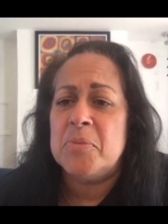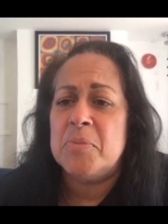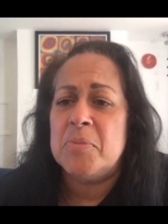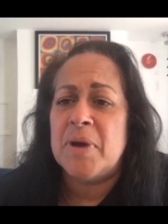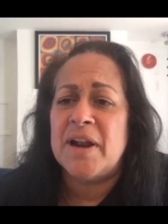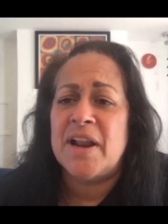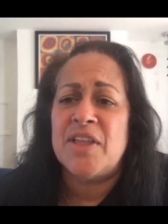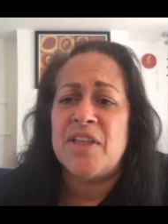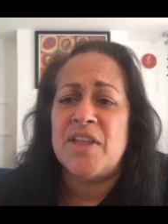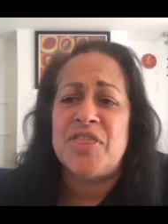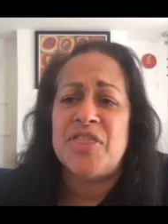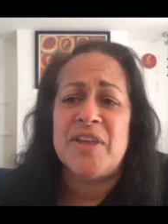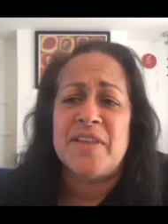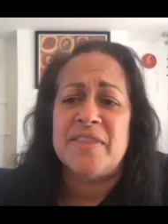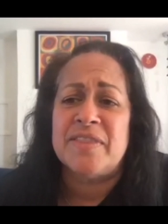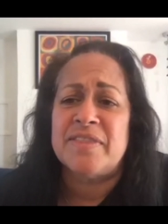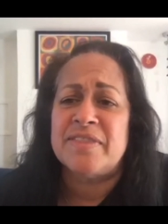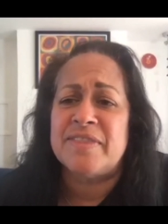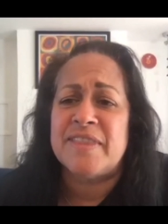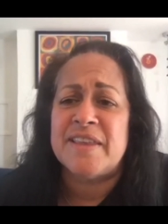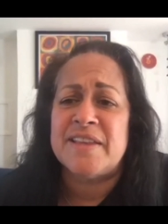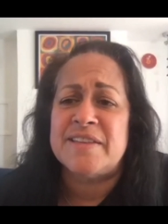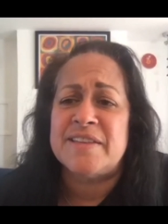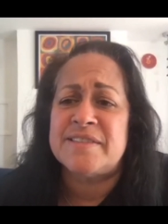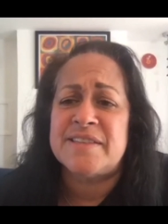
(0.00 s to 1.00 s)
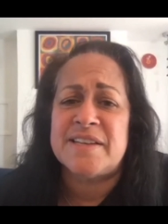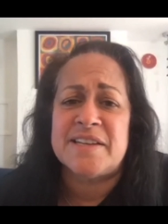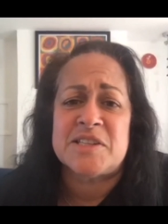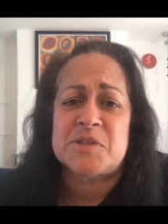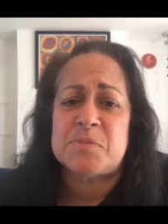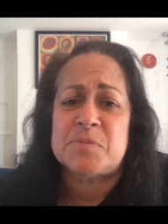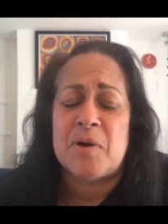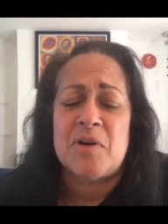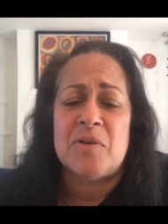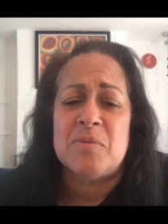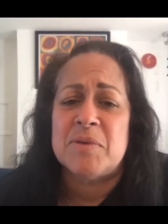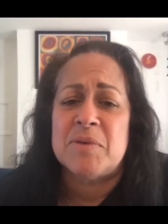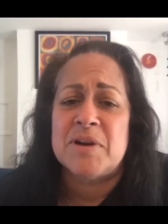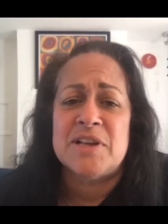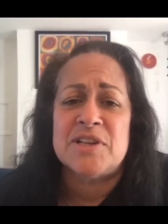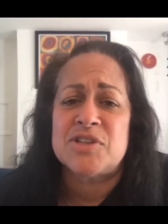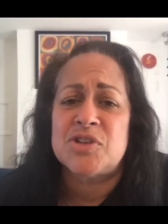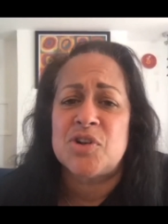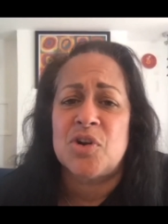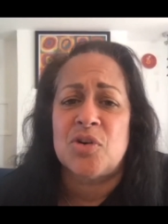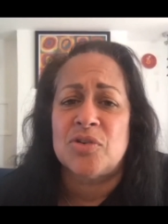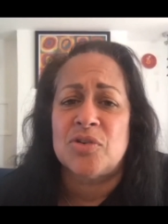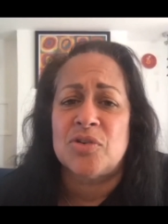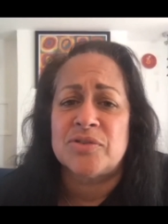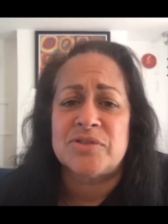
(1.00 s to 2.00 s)
I think this experiment is
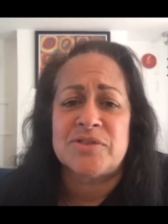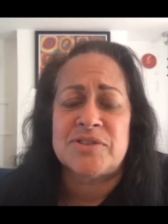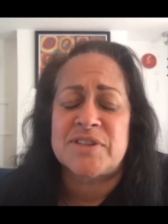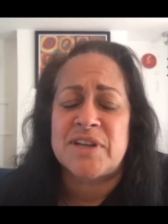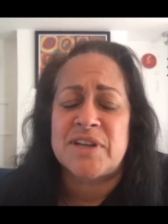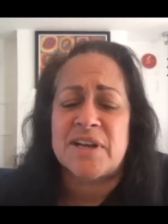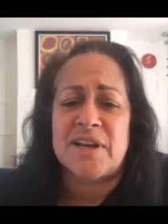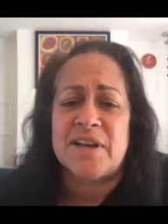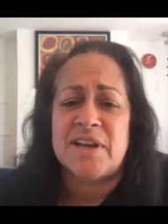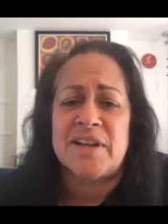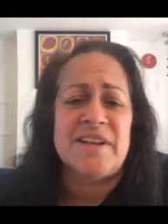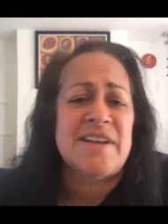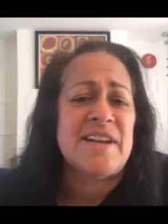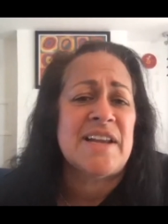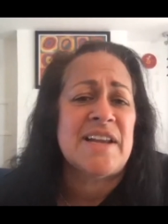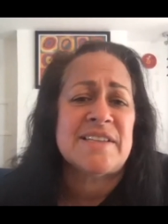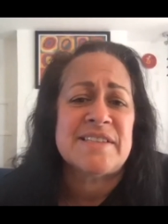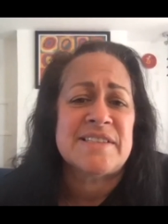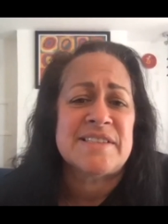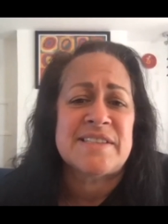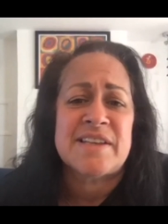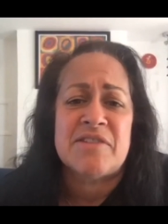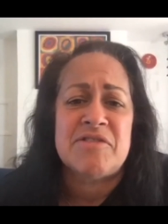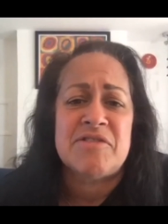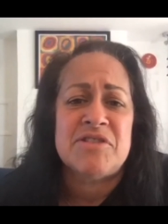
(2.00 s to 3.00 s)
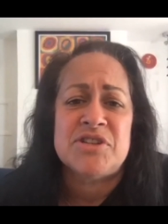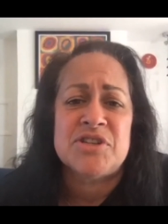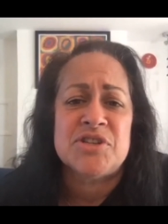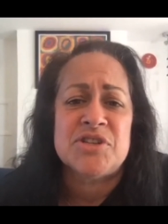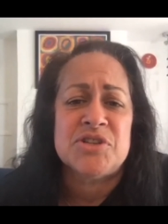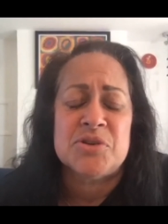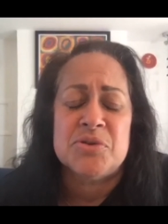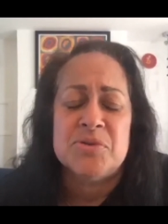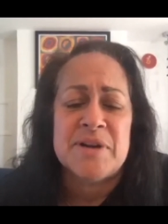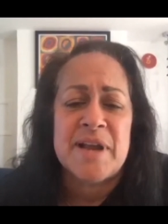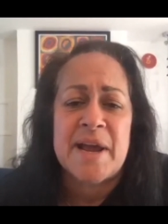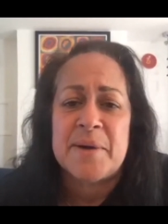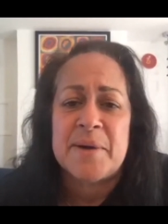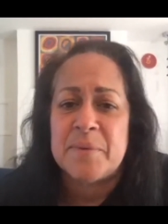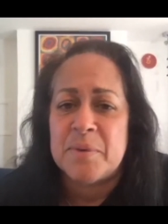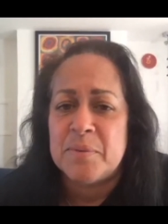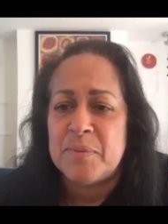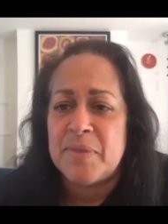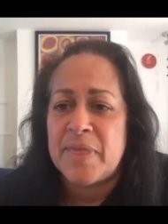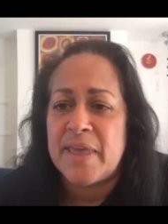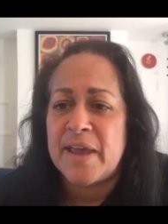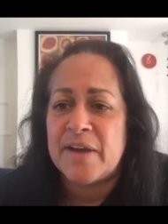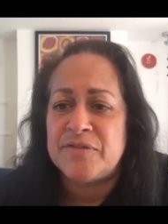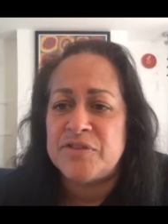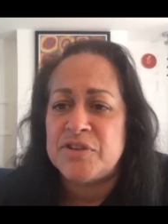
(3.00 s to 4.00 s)
not necessary to do now when
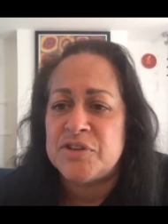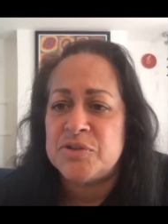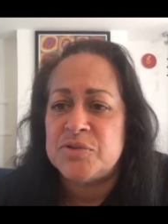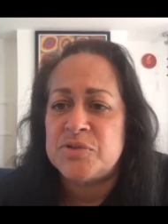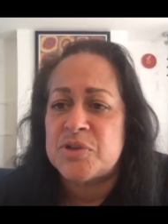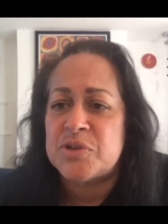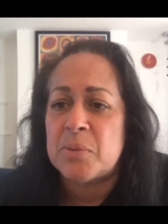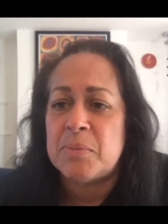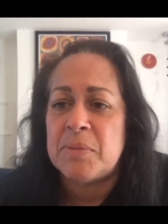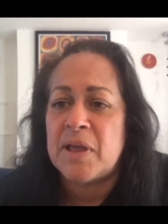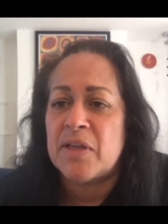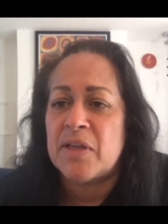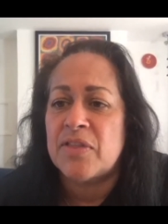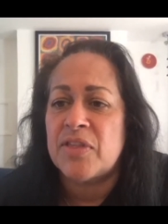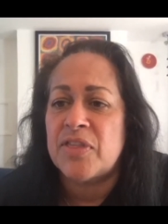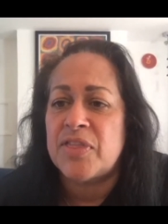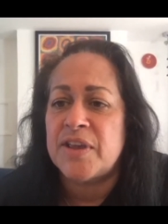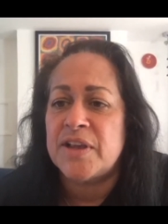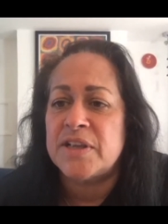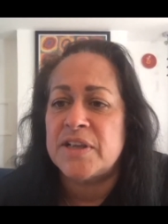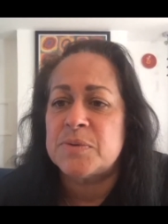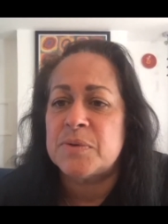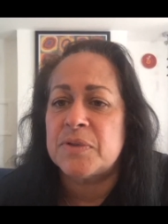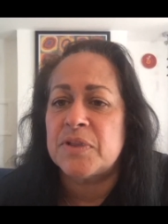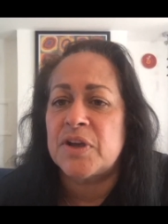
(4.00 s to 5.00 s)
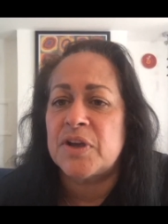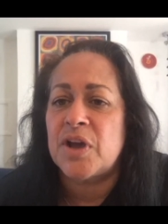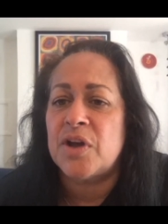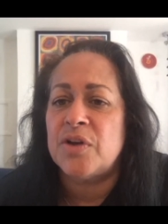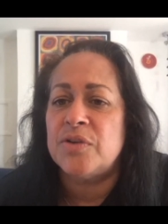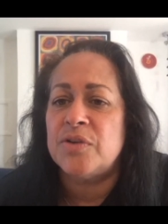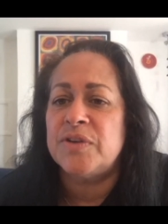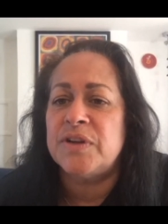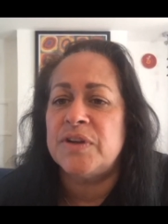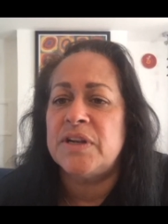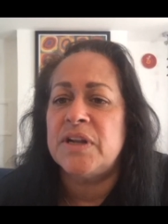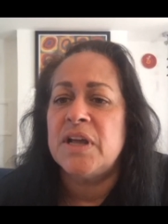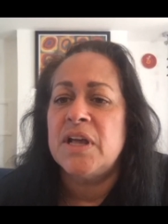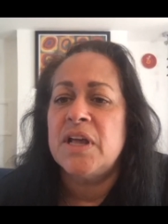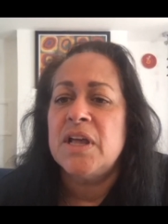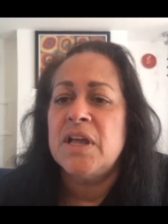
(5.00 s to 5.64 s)
they have to do so many other things with the COVID.